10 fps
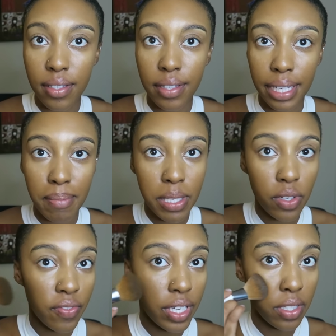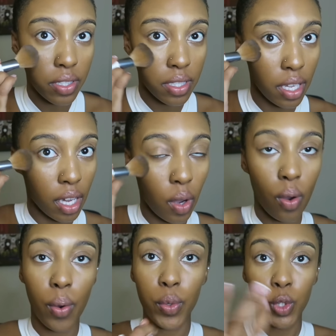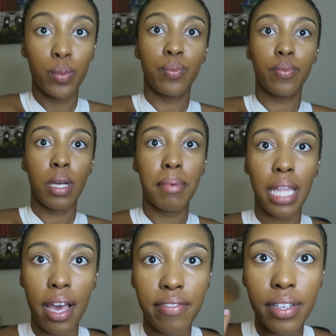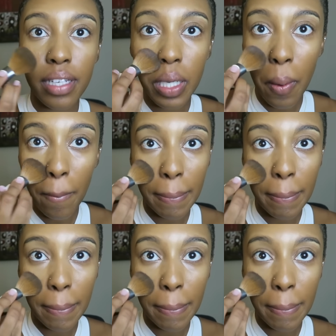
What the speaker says: Like it makes your face just like come alive, you know?